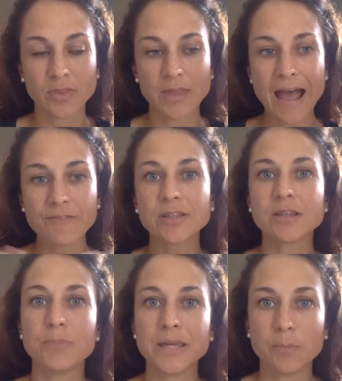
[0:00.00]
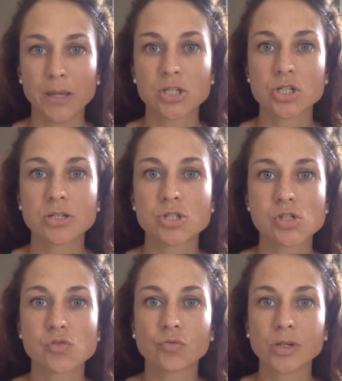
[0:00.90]
having the big picture
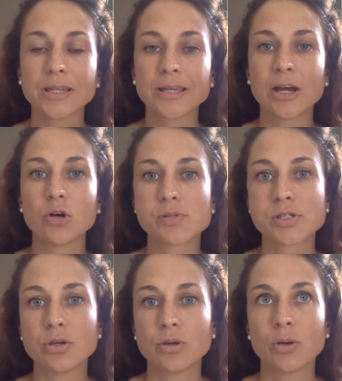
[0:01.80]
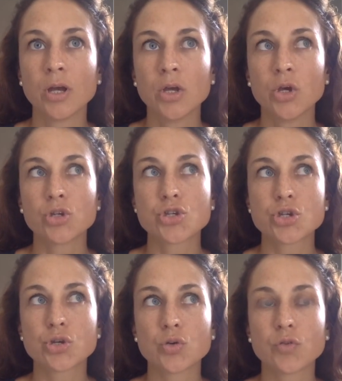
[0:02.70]
just really helps you
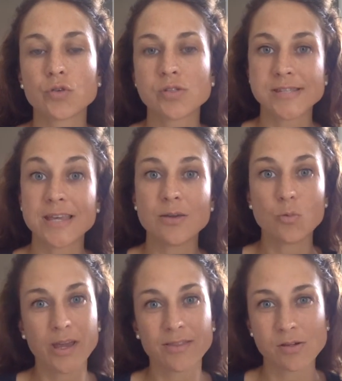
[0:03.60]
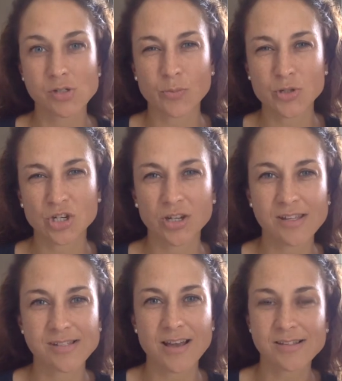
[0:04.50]
to foresee where those
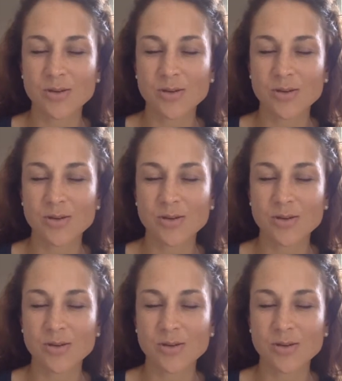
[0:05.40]
opportunities are.